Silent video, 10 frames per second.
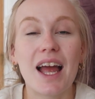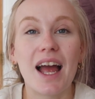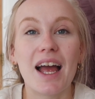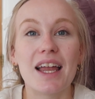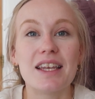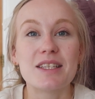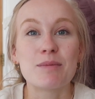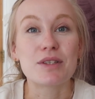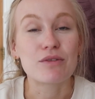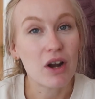and
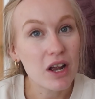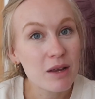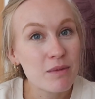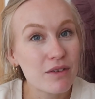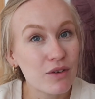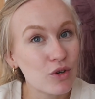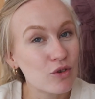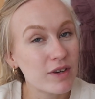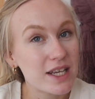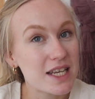subscribe if you're not
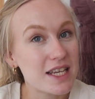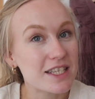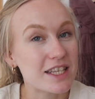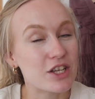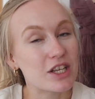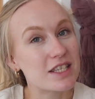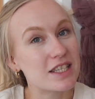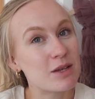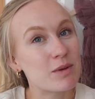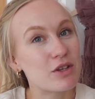already, so that you can
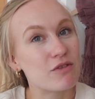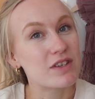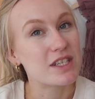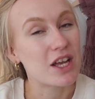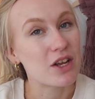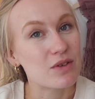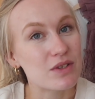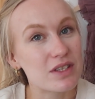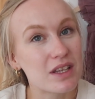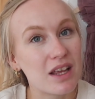see when new
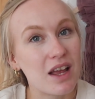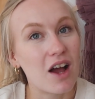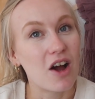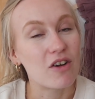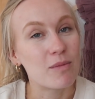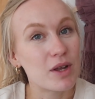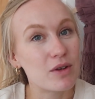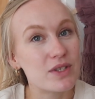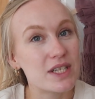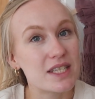videos are
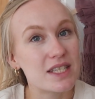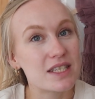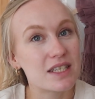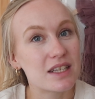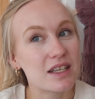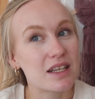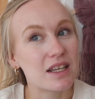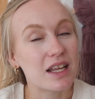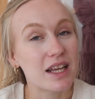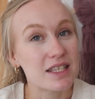uploaded.
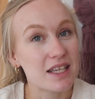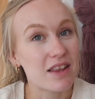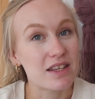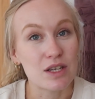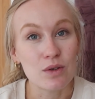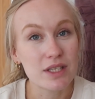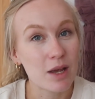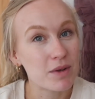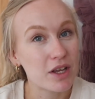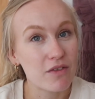Like I say, there's lots
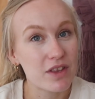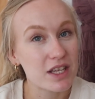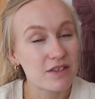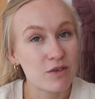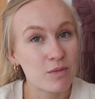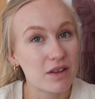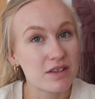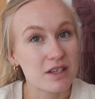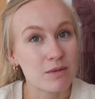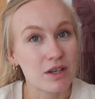happening over the next few
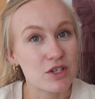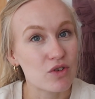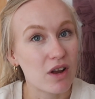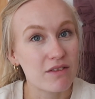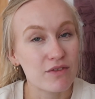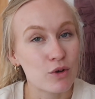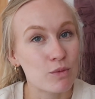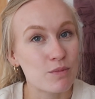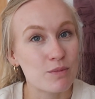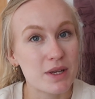months, and I'm going to try and
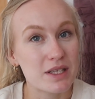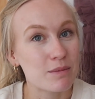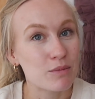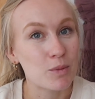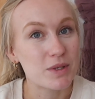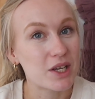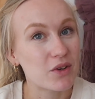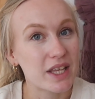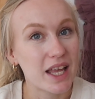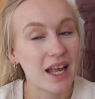film bits and bobs here
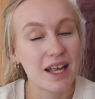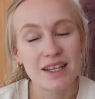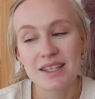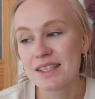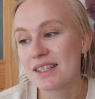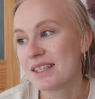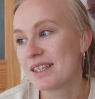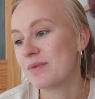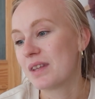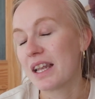and there.
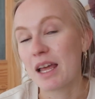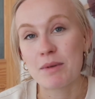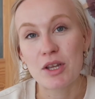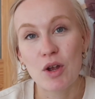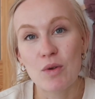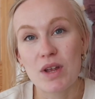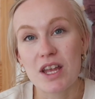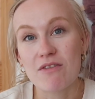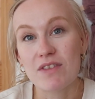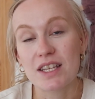Let me know
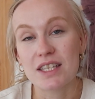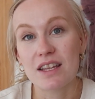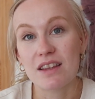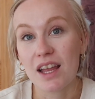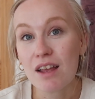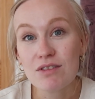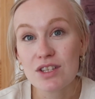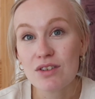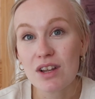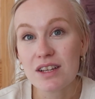if there's anything else
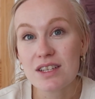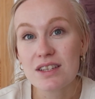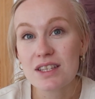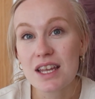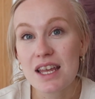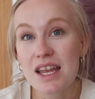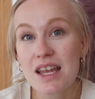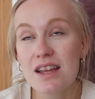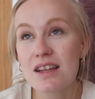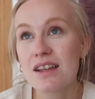you'd like to see.